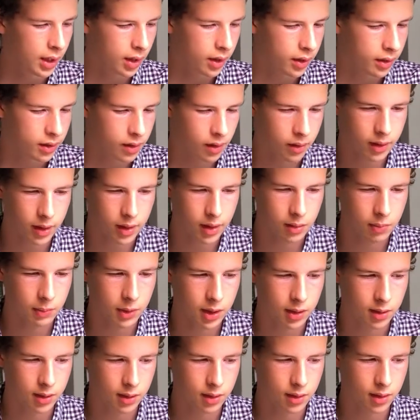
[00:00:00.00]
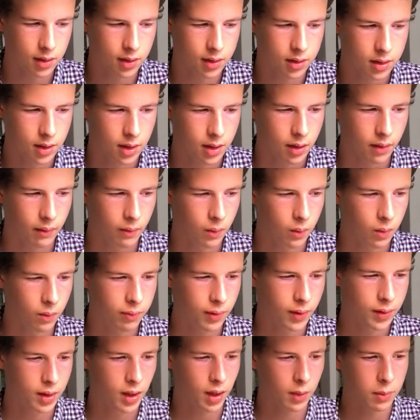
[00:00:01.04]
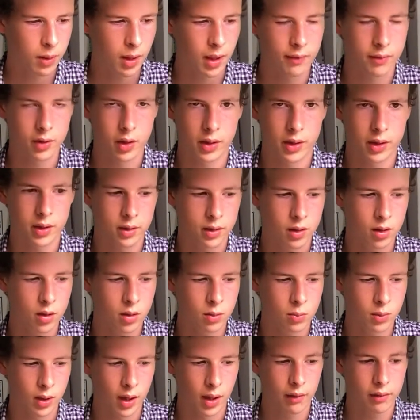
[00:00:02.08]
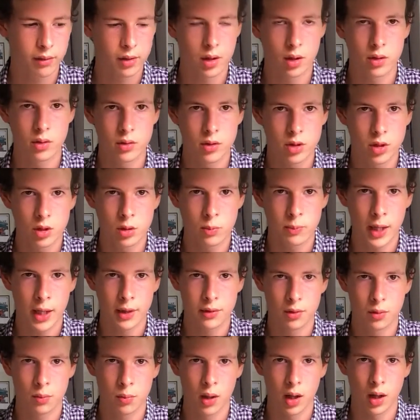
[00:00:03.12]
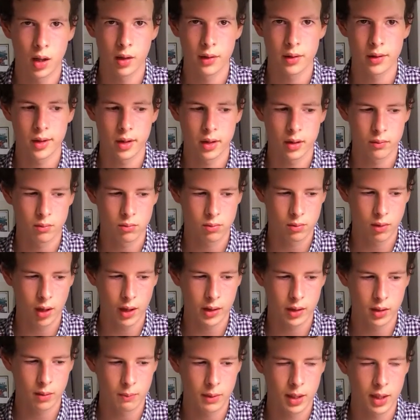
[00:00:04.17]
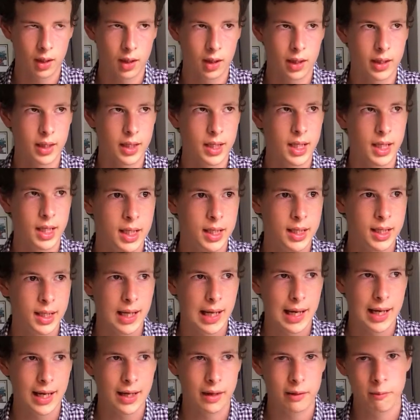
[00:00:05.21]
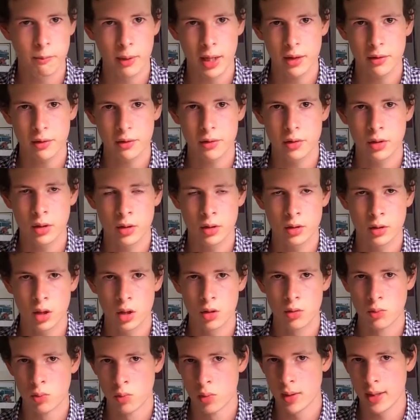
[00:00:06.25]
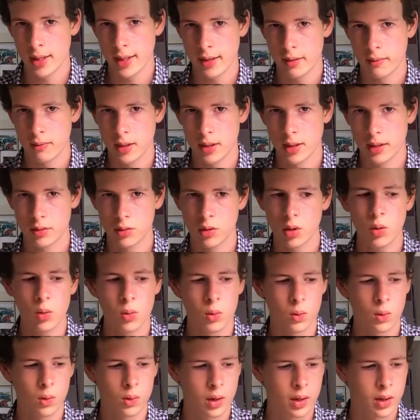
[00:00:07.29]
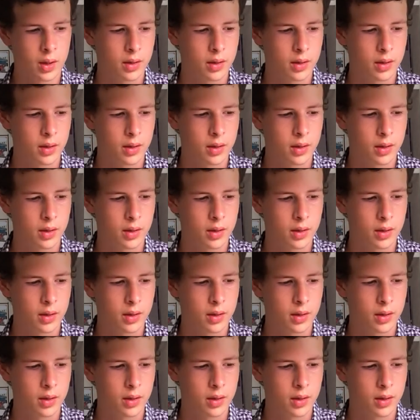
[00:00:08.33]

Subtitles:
So this means that, well, for example, I've sown 2 basil plants that are right in the middle here, and basil can grow really tall.